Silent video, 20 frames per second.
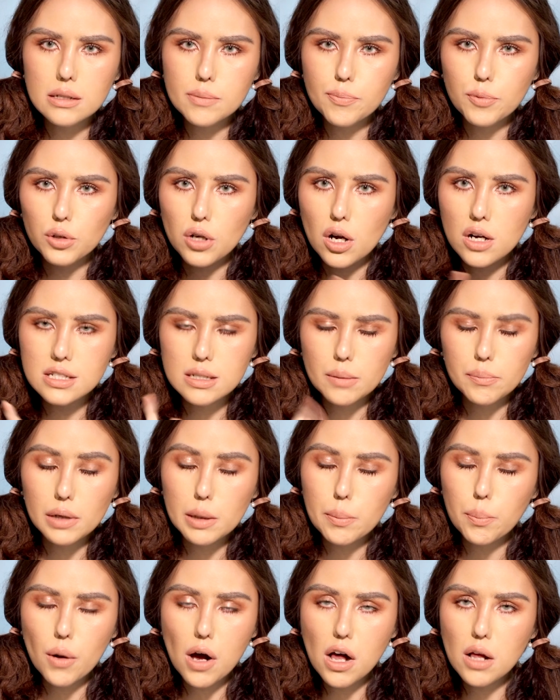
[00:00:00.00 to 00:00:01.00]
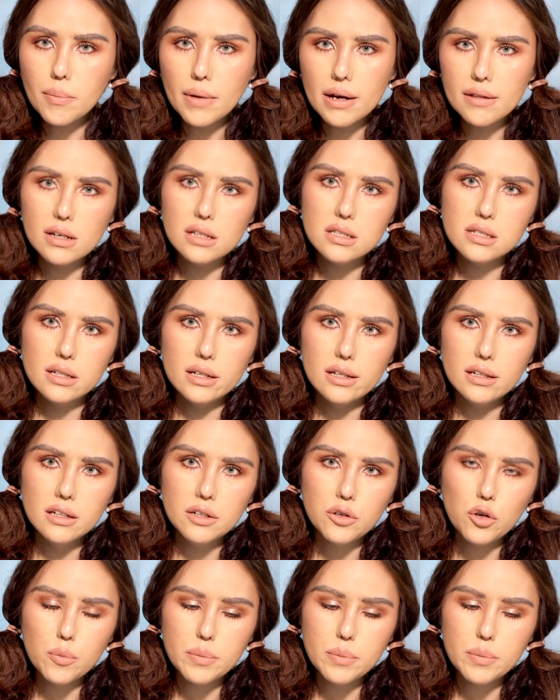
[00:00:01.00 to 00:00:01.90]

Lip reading: Put on some lip balm and that's it, you know,